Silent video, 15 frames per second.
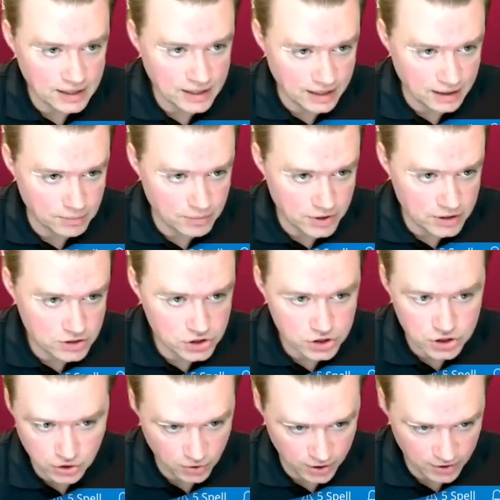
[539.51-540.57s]
image,
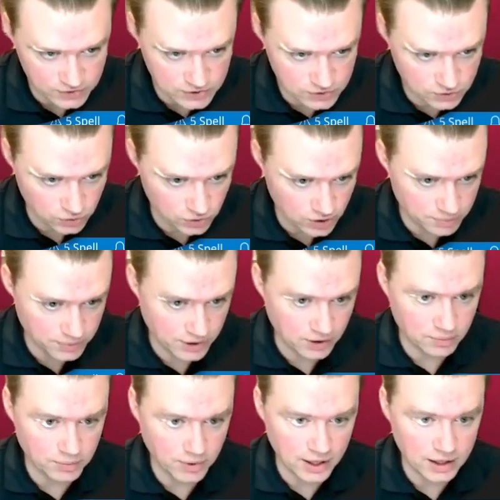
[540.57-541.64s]
you don't have to scroll up
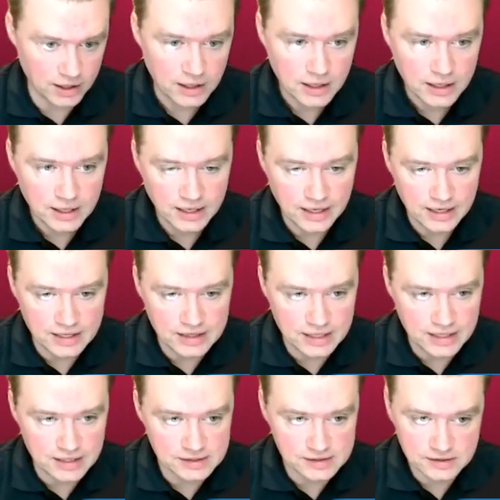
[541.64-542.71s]
here, but in
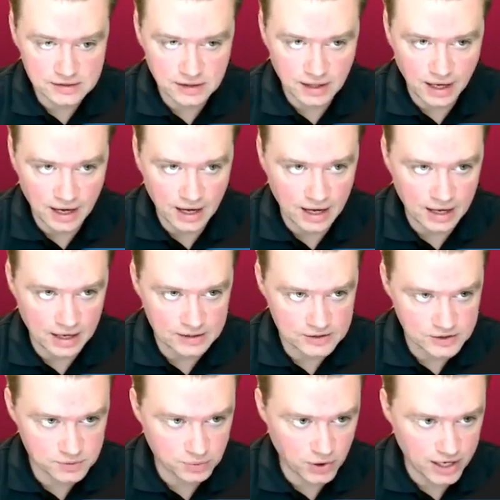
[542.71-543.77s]
the
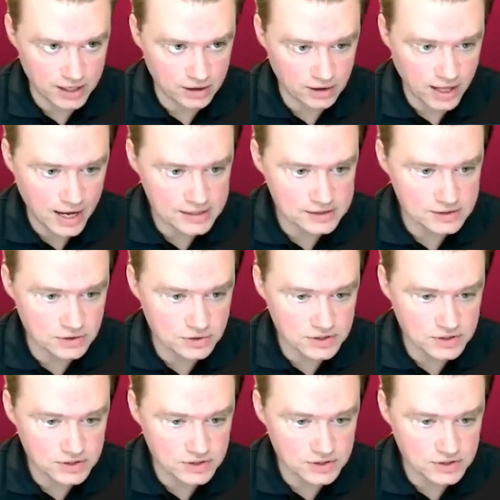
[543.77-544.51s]
sprite class, there's